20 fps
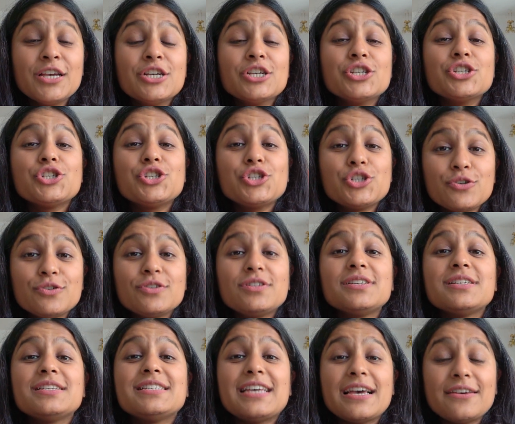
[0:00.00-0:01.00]
should
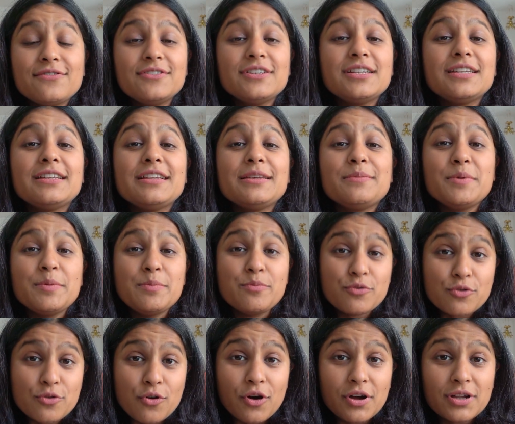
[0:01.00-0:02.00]
definitely be
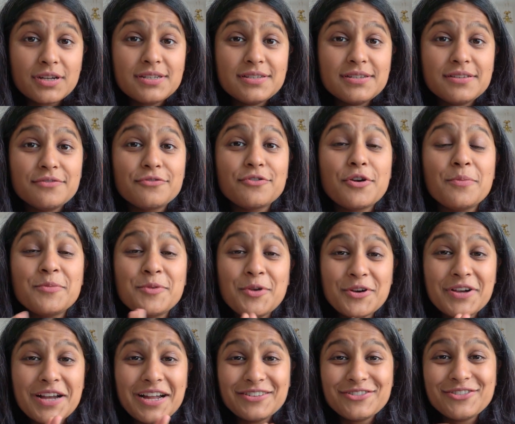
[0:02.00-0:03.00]
brought from your
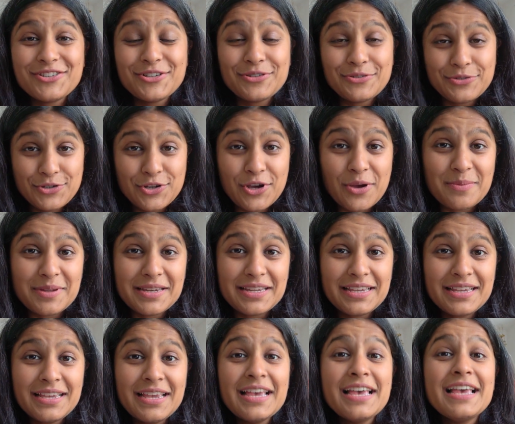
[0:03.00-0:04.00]
country to
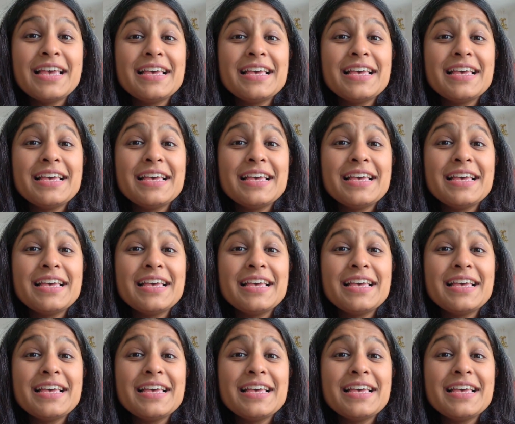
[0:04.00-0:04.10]
Germany,